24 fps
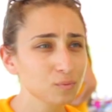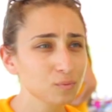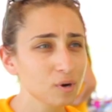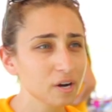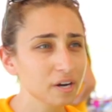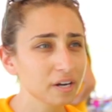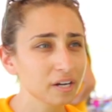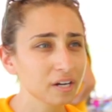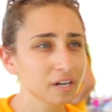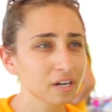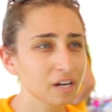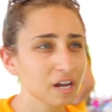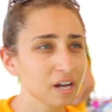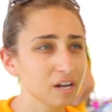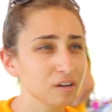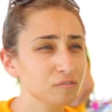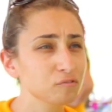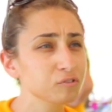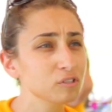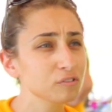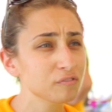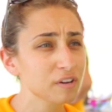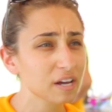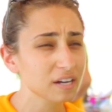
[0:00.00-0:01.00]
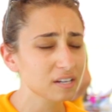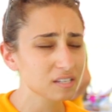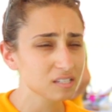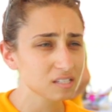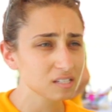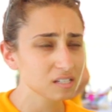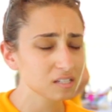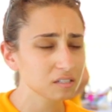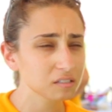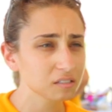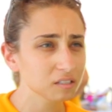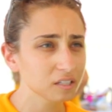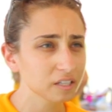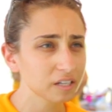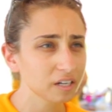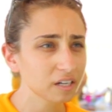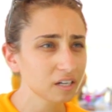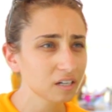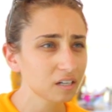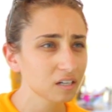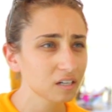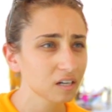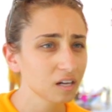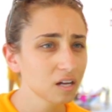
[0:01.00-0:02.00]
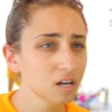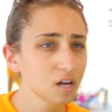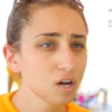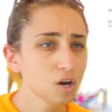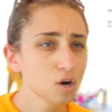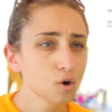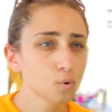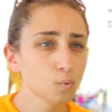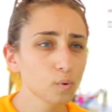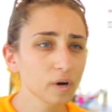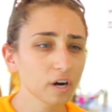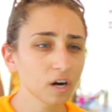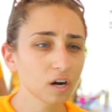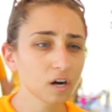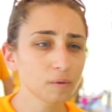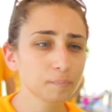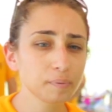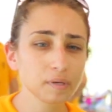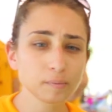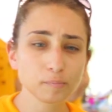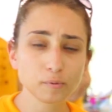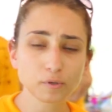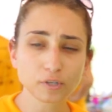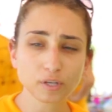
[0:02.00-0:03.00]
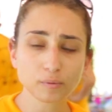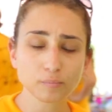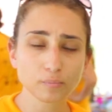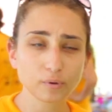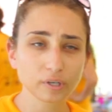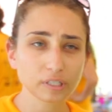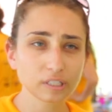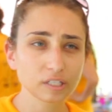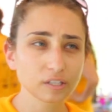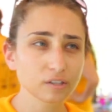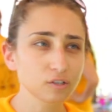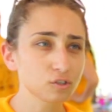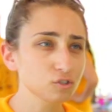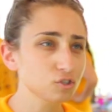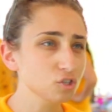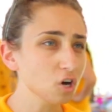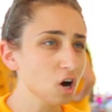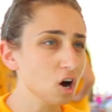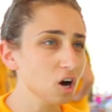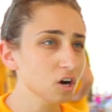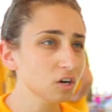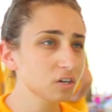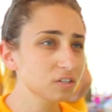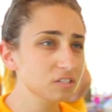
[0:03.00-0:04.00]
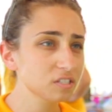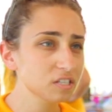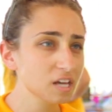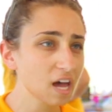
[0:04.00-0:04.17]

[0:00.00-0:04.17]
running a free vaccine clinic where people can bring in their dogs,